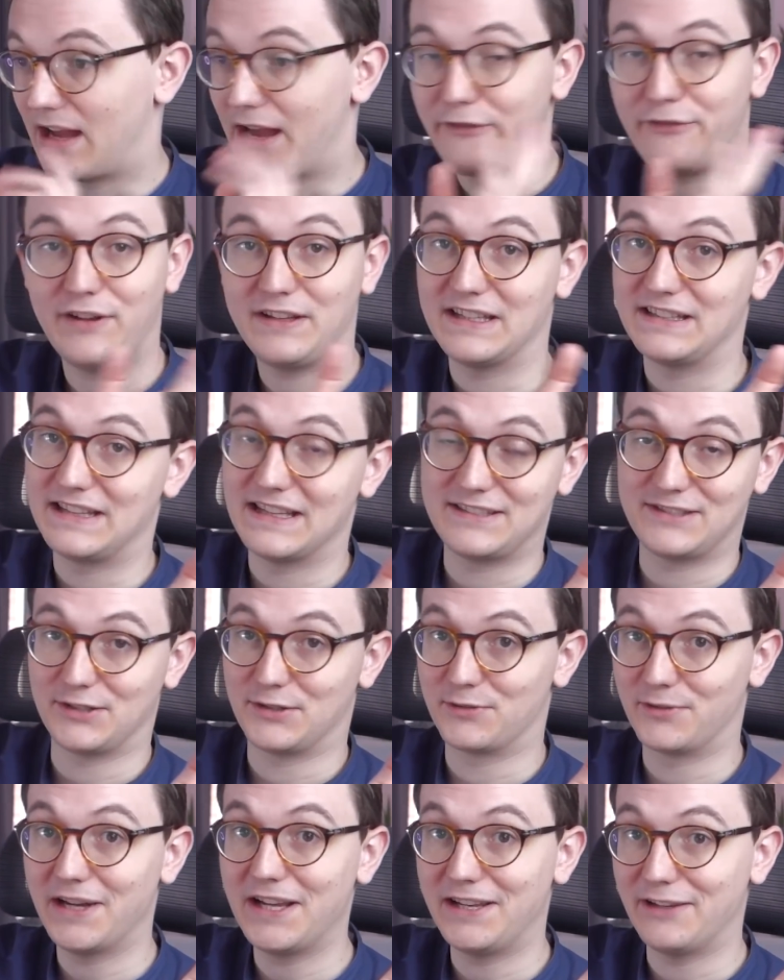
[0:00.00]
I think that that's a
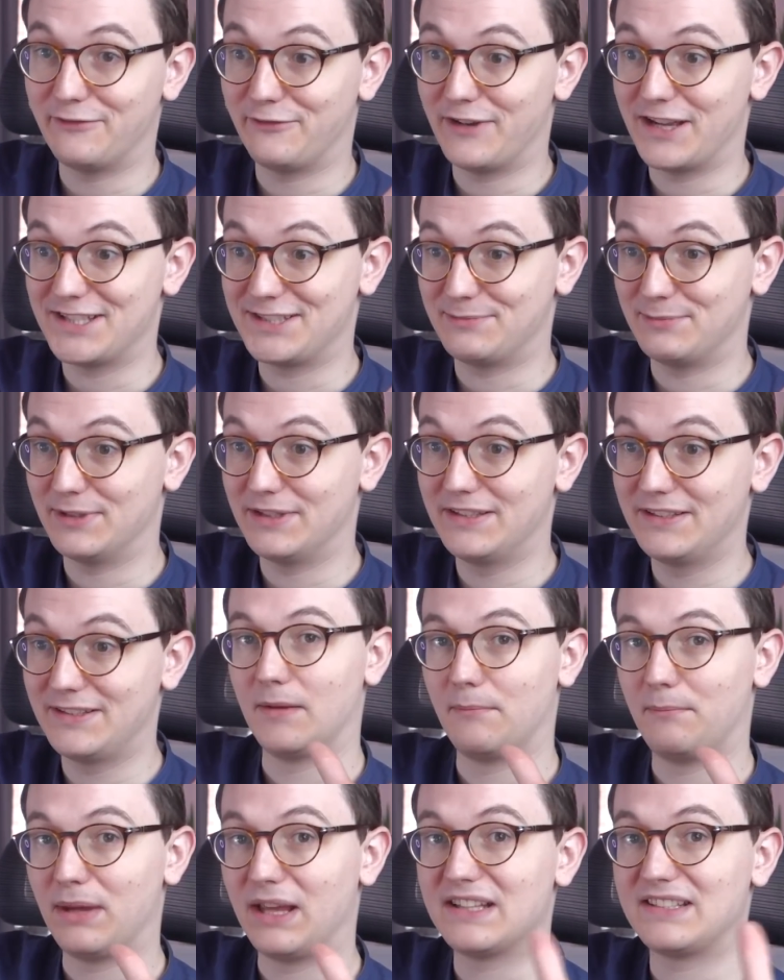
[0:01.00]
great investment
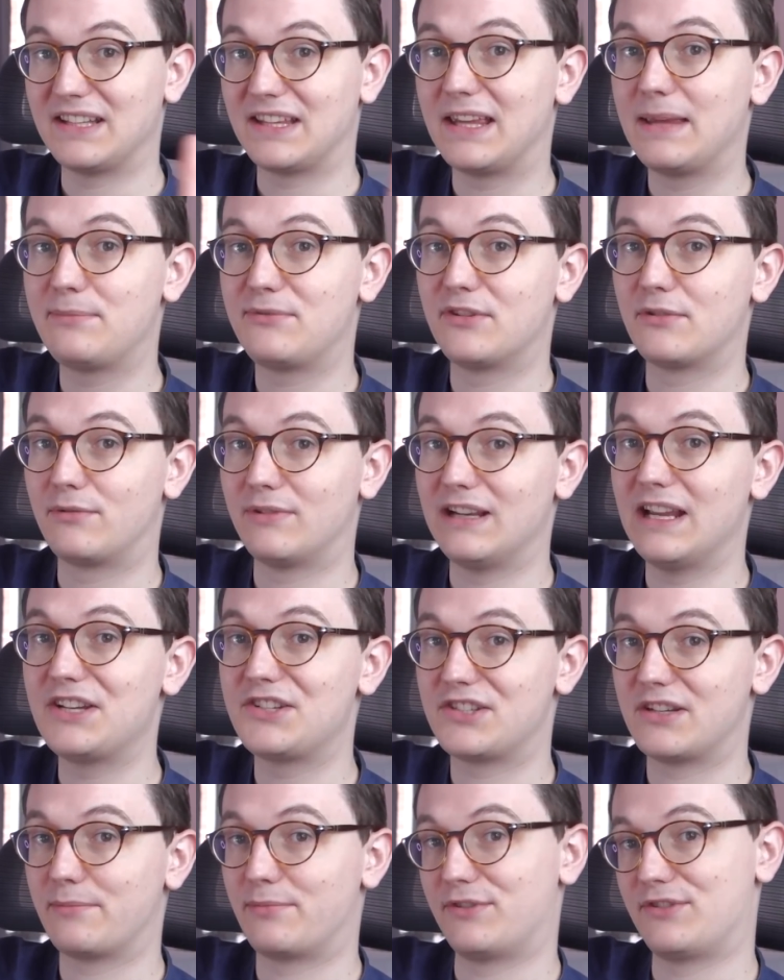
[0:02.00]
because it keeps the
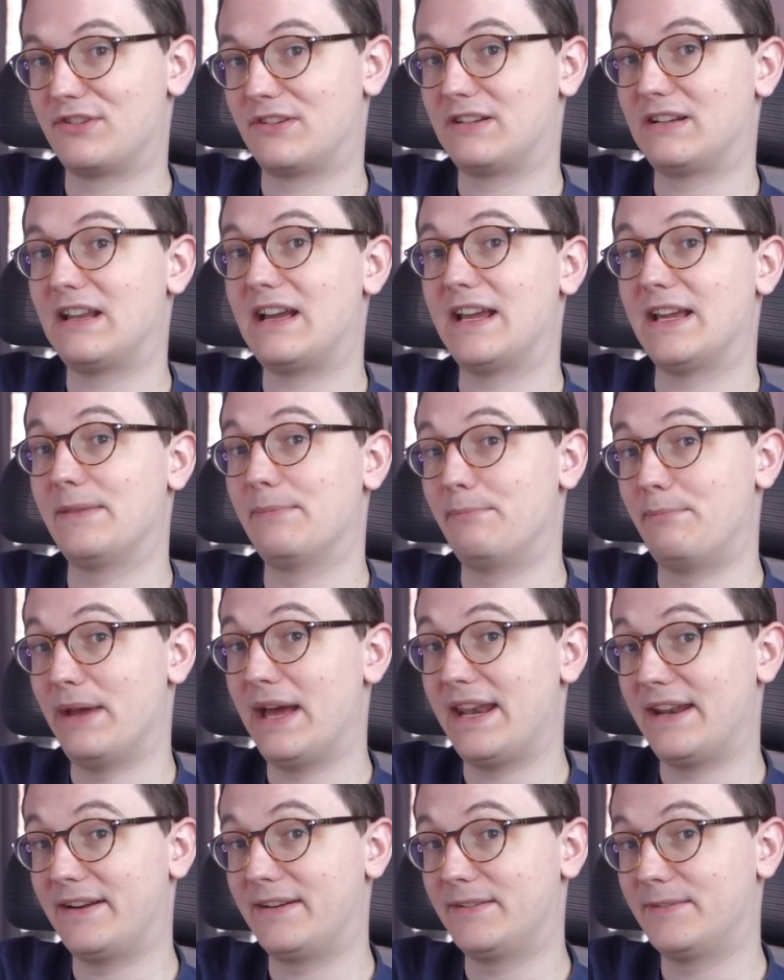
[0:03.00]
relationship with your client
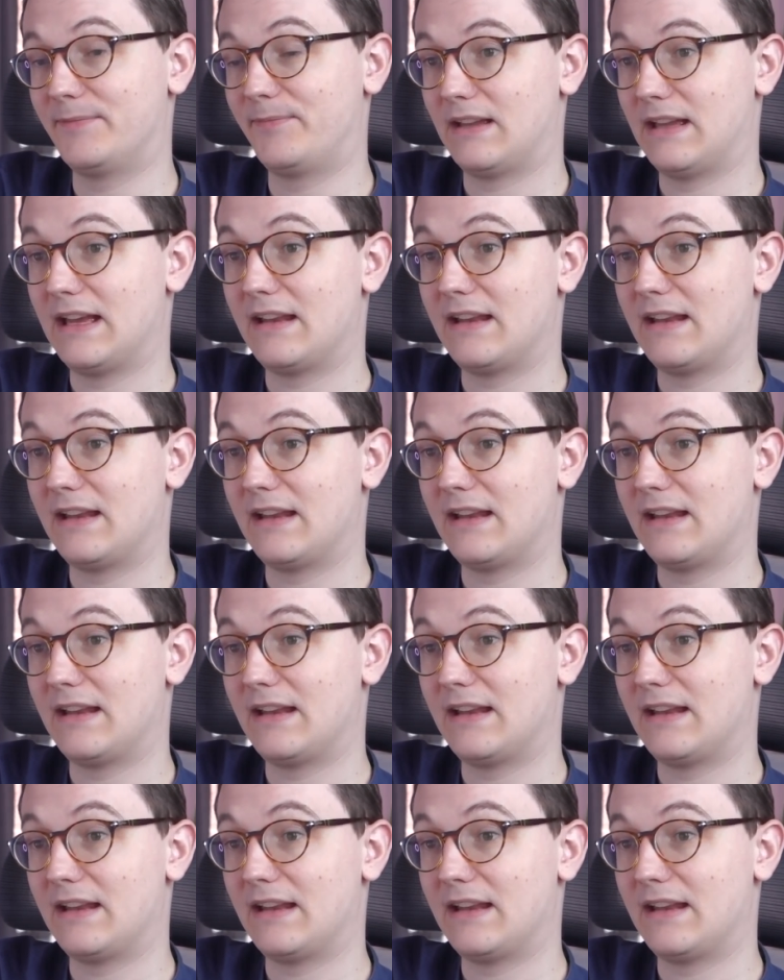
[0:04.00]
better.